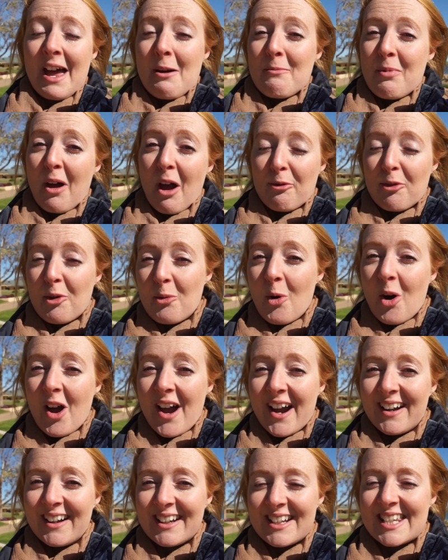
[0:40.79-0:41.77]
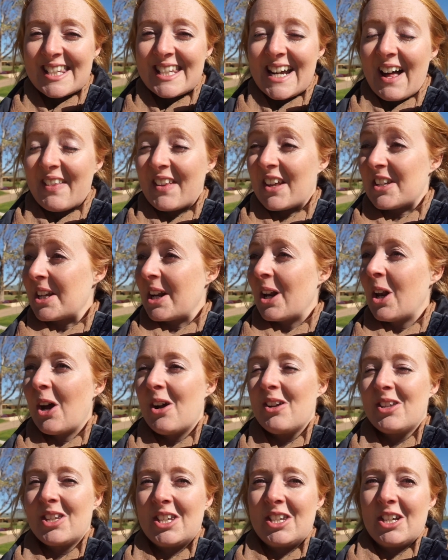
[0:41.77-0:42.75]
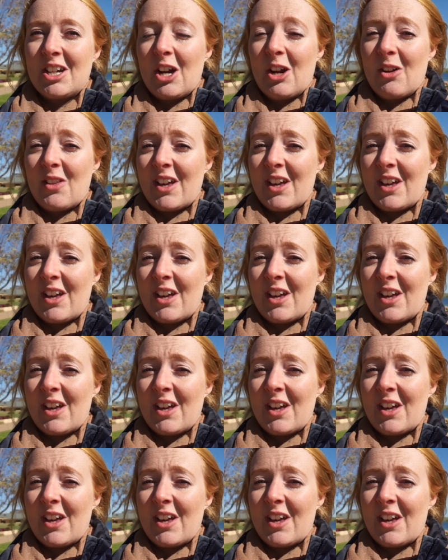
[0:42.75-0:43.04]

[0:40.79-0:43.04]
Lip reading: But from what I can understand, there's loads to do.